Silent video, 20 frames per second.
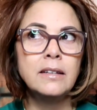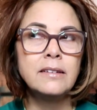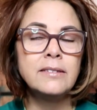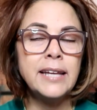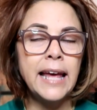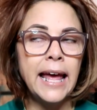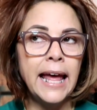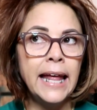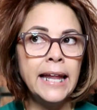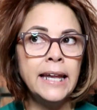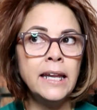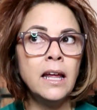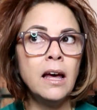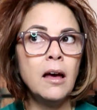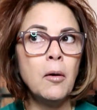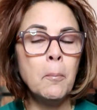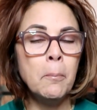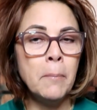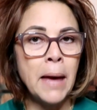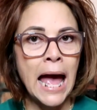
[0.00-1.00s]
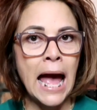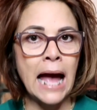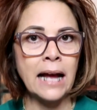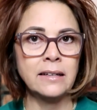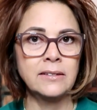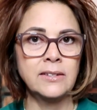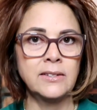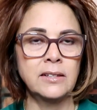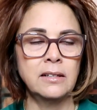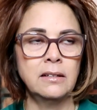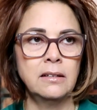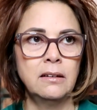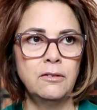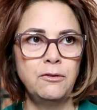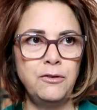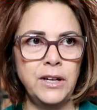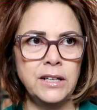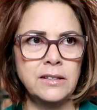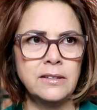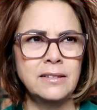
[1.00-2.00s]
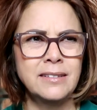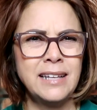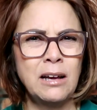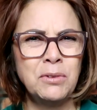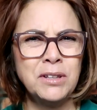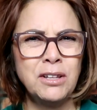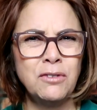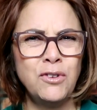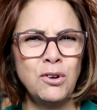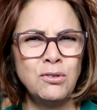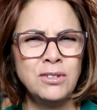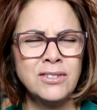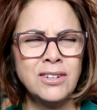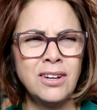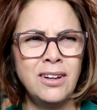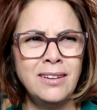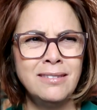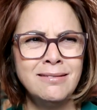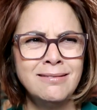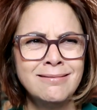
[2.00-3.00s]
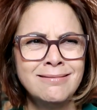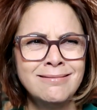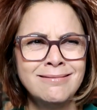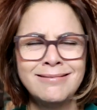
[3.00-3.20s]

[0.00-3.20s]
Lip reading: 10 Max fits. Is that what the phone is called?